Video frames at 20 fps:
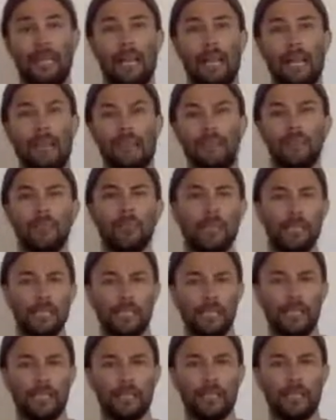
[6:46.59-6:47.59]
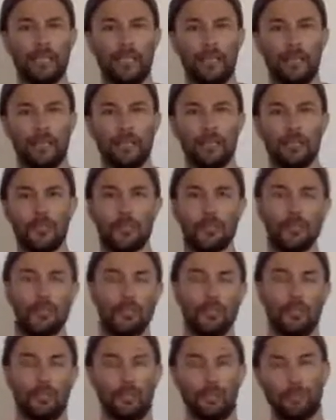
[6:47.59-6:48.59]
After we eat lunch,
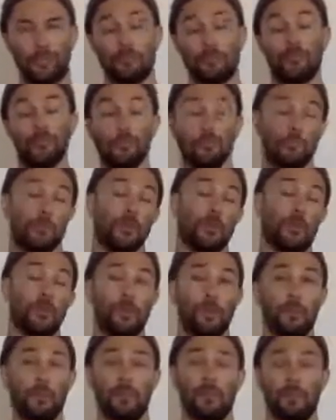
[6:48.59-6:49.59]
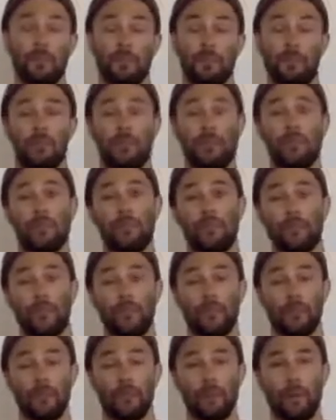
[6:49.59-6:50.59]
you know, for most people, it's between
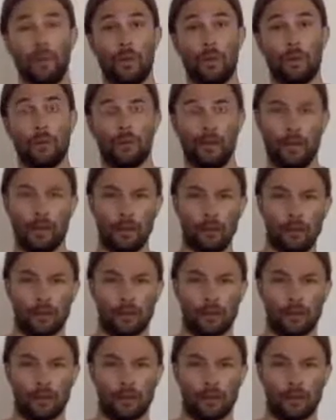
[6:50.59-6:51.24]
12 and 1, right?